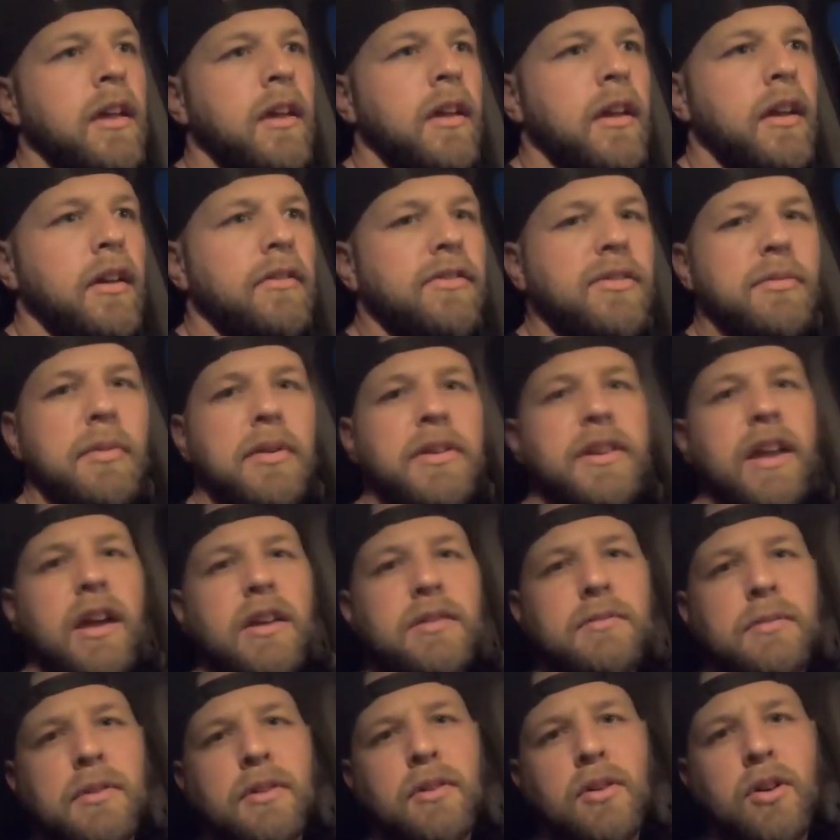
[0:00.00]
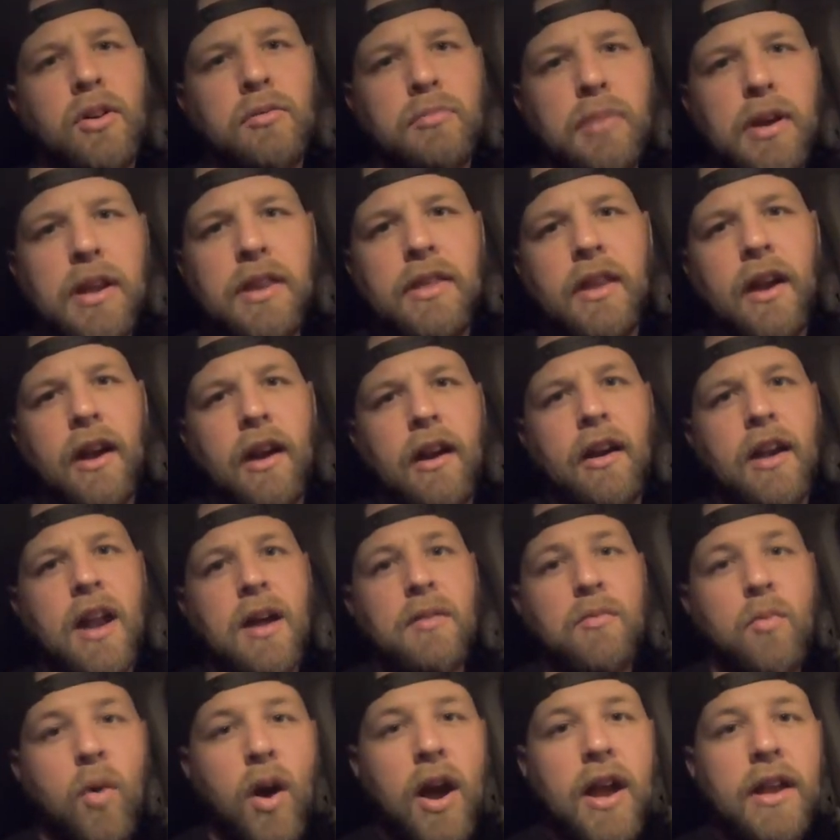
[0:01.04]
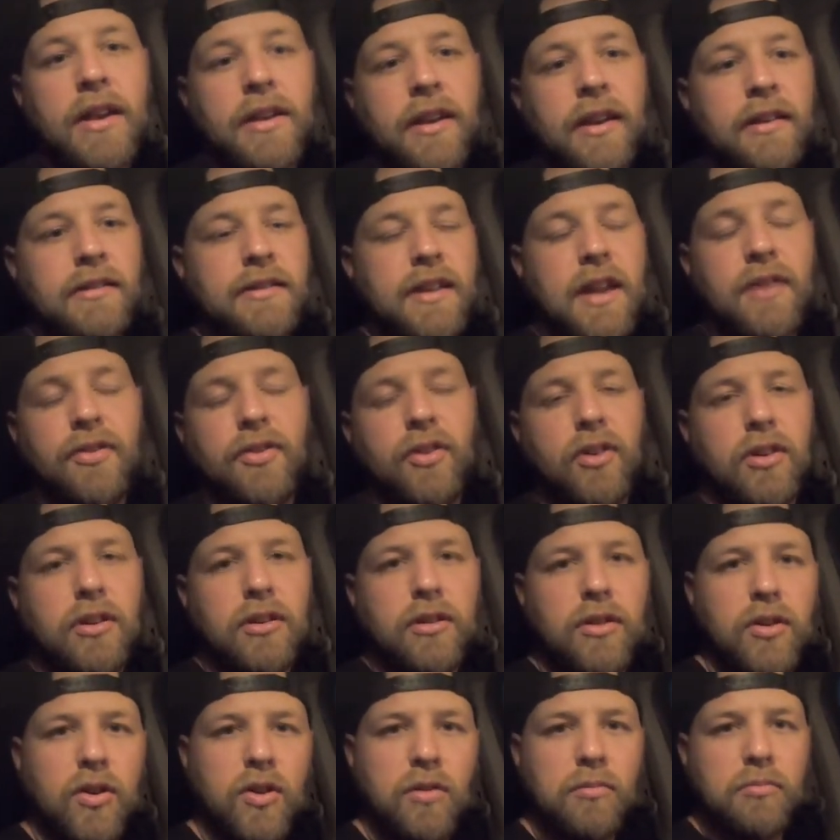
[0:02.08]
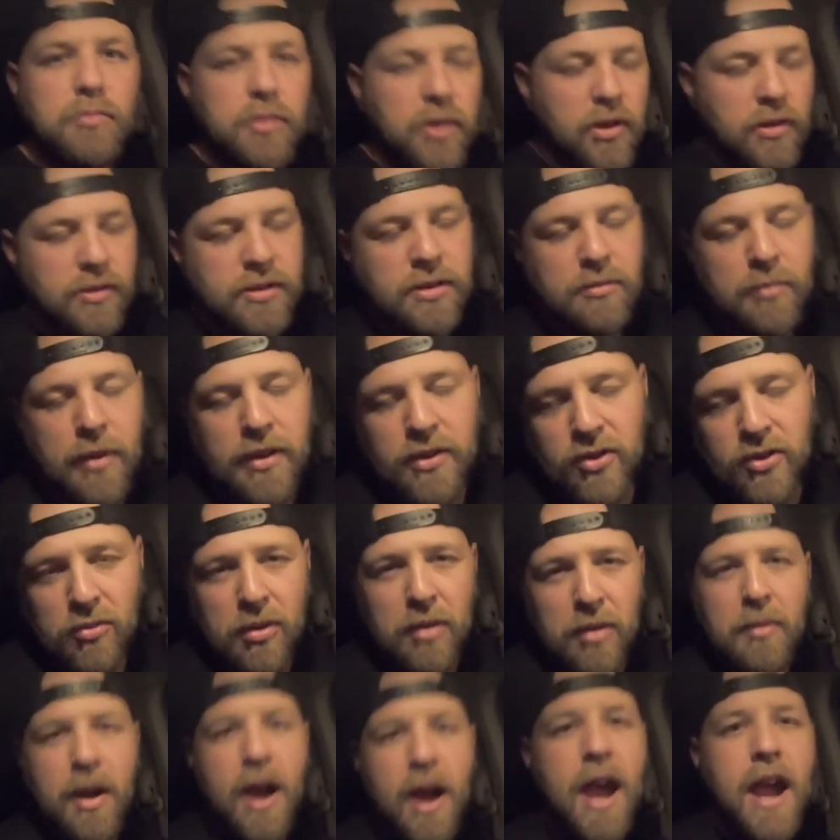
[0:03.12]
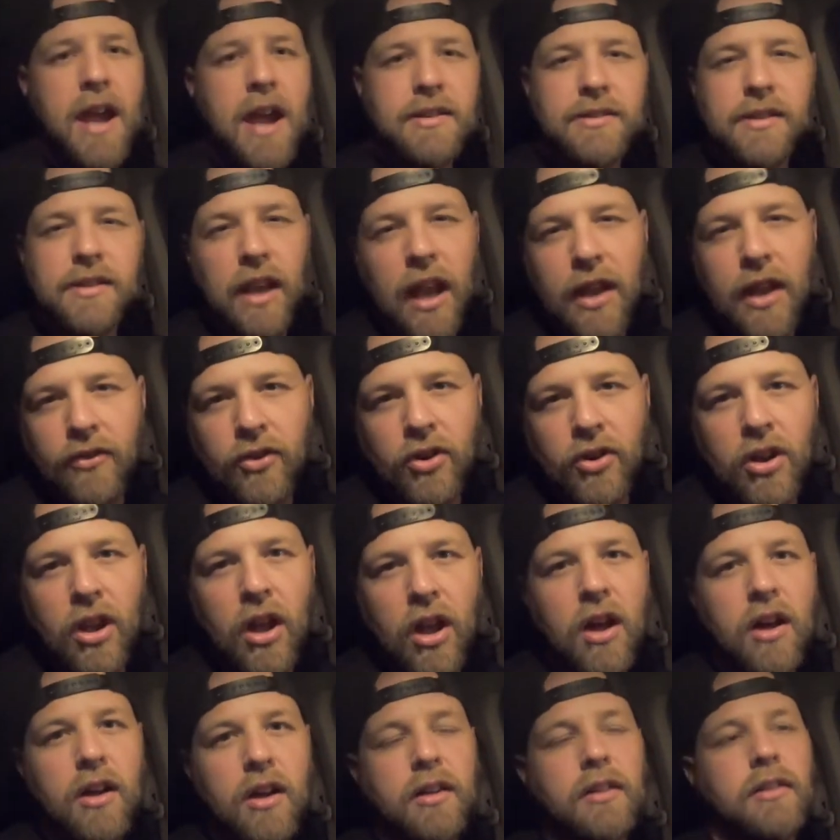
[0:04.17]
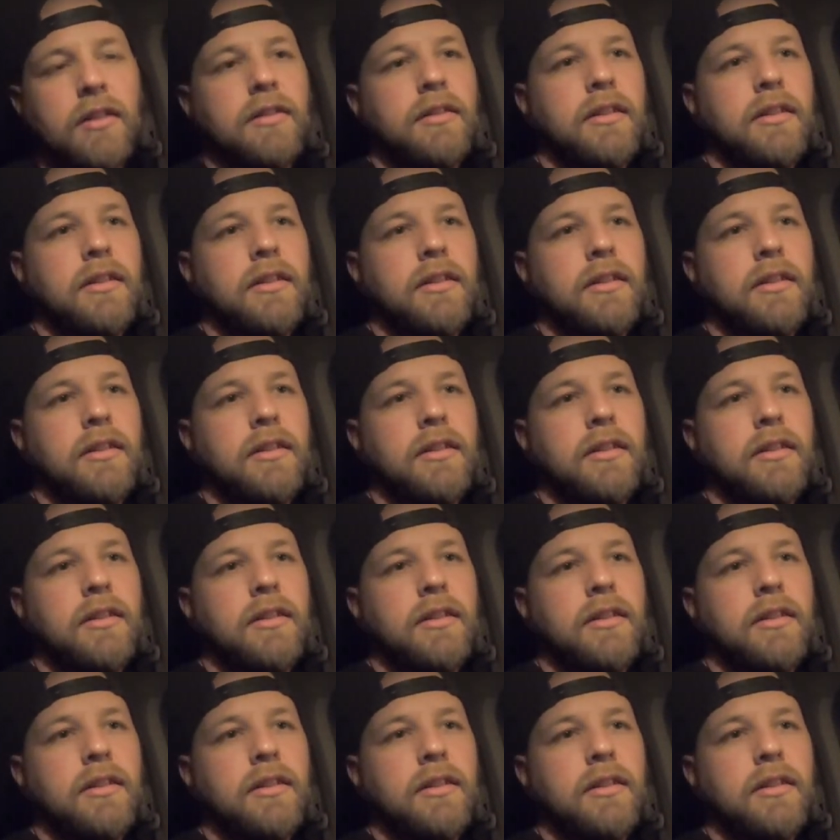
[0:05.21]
if somebody tells me they're going to be there and I'm waiting and say somebody's going to be at my house at 11 o'clock,